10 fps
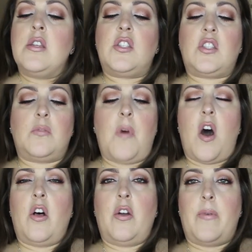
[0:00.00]

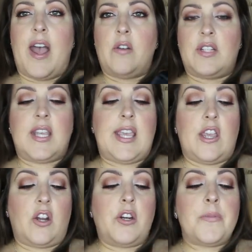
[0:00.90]
small around
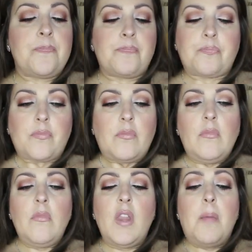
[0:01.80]
here,
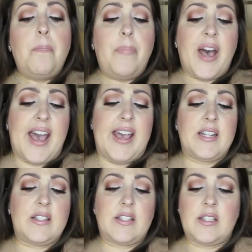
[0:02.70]

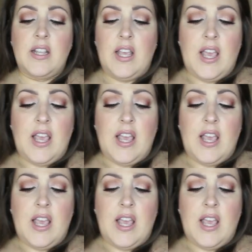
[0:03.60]
but